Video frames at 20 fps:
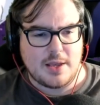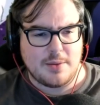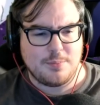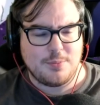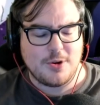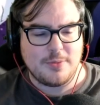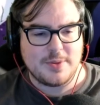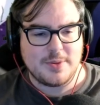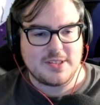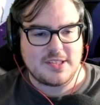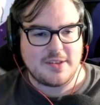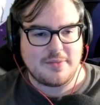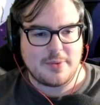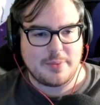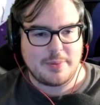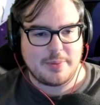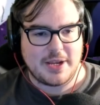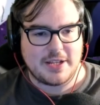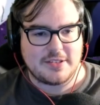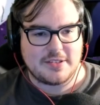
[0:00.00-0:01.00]
Improvements have
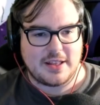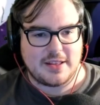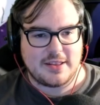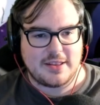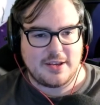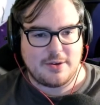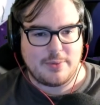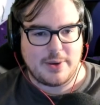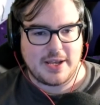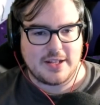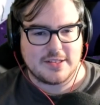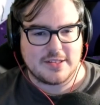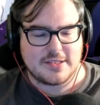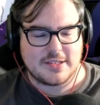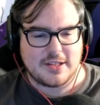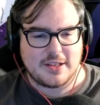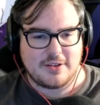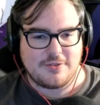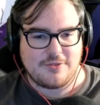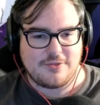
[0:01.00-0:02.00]
been made so that the awakened
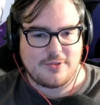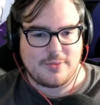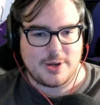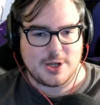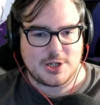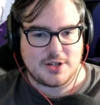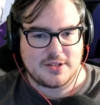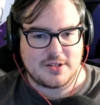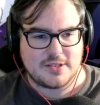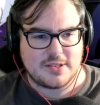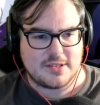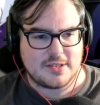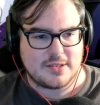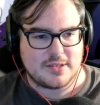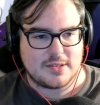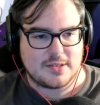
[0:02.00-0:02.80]
skill information is